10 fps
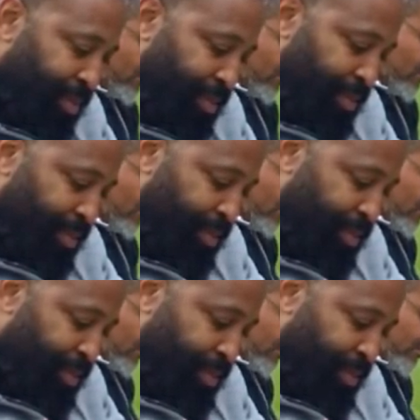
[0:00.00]

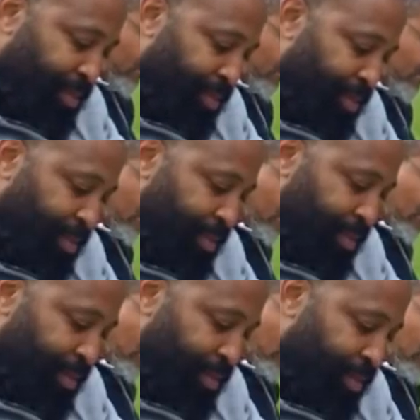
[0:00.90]

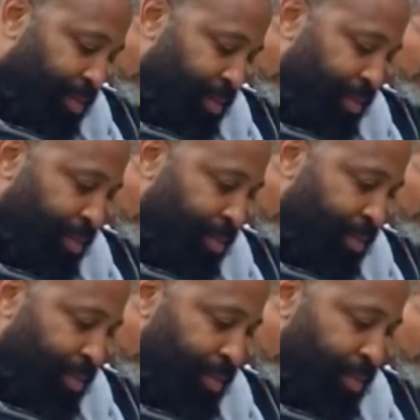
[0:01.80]

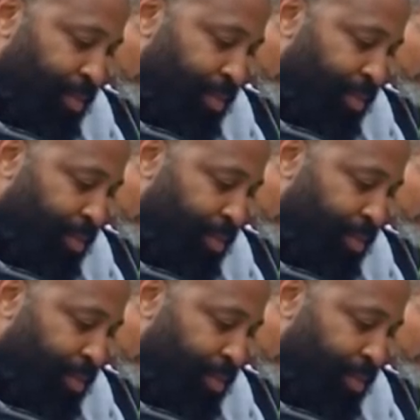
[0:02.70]
(not speaking)